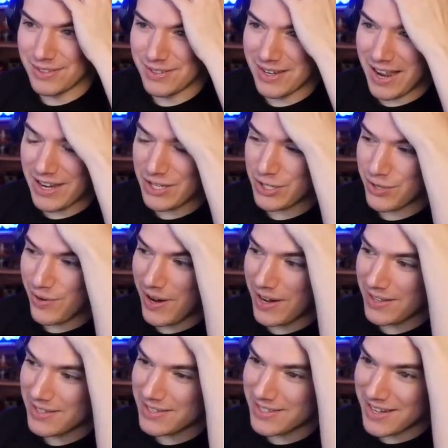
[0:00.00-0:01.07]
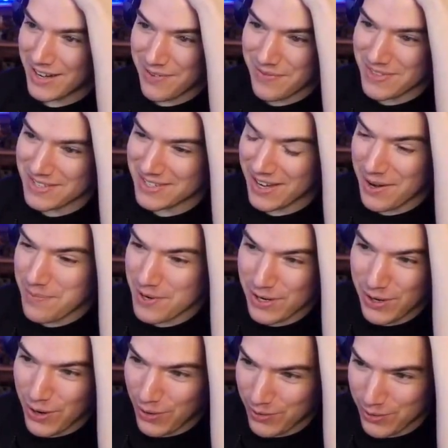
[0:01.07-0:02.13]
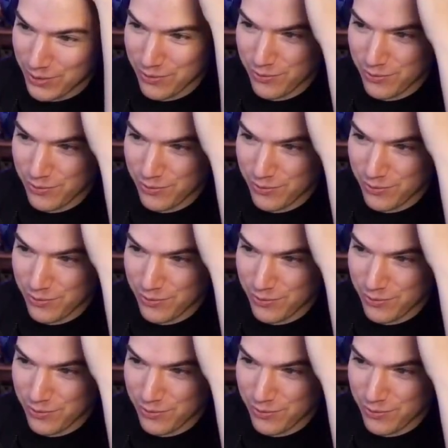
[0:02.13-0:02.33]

I swear this is gonna this is gonna be Goku and